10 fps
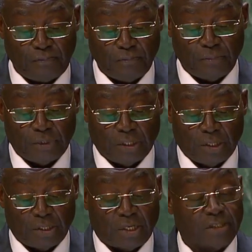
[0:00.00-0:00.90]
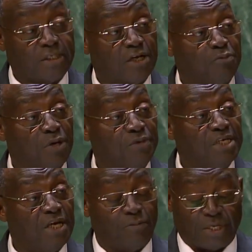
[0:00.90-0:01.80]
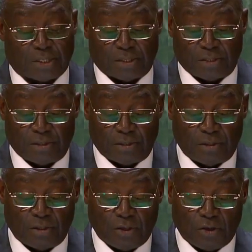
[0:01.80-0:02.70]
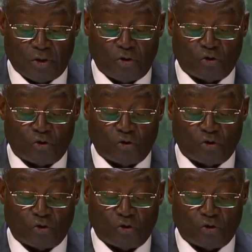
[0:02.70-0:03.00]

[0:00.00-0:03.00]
to assist the most vulnerable households.